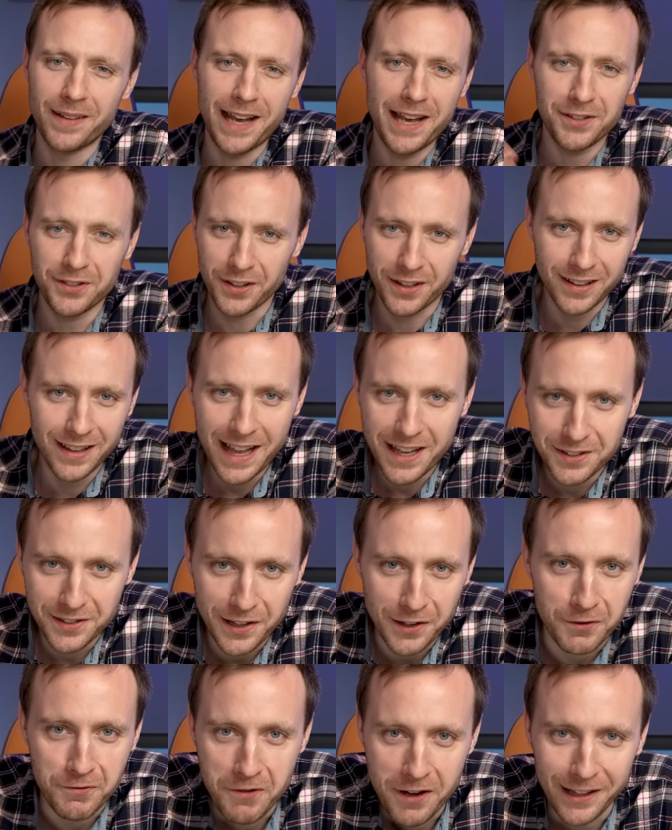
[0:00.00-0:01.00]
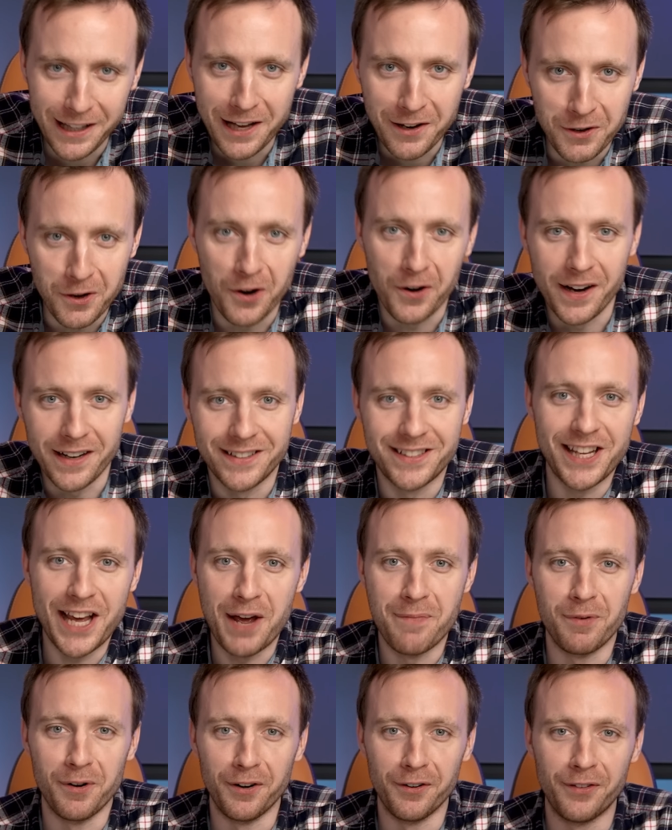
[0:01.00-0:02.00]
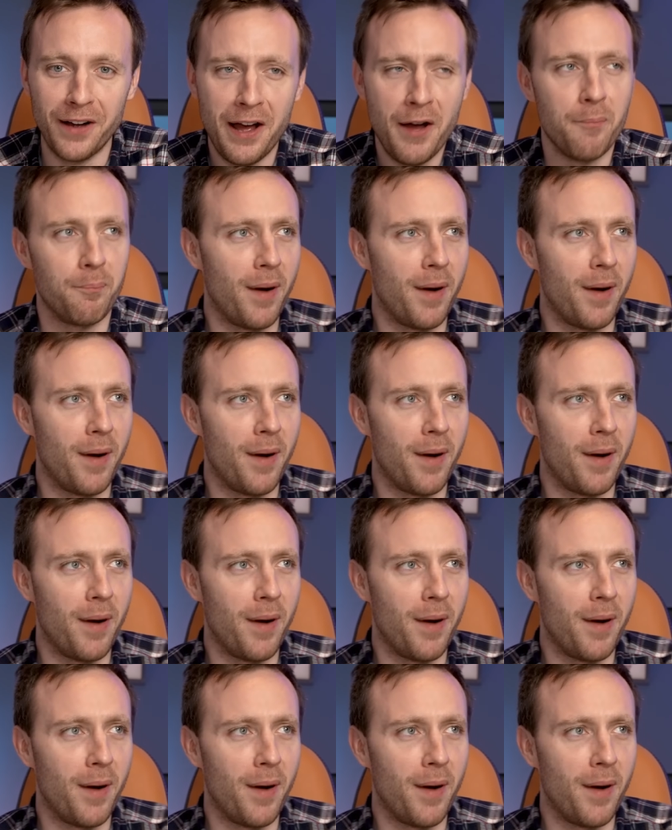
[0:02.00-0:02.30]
It's the classic really annoying tip of